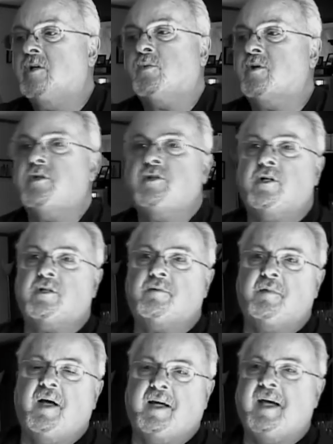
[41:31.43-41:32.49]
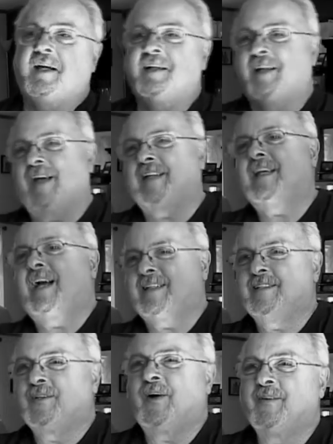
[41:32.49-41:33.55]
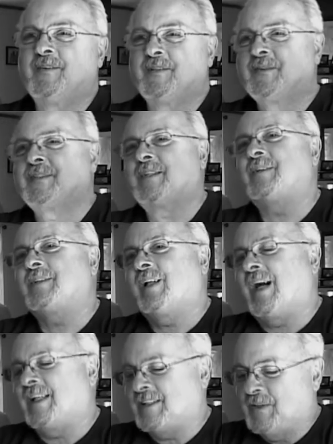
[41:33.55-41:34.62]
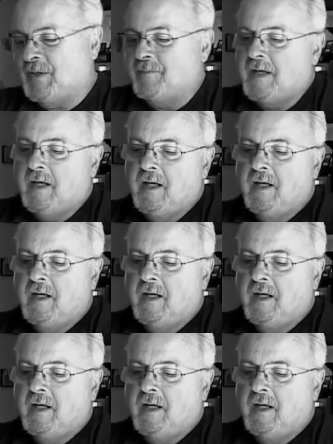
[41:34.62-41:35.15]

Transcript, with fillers: this, wasn't just again like a taxi driver. There was there was a lot to it,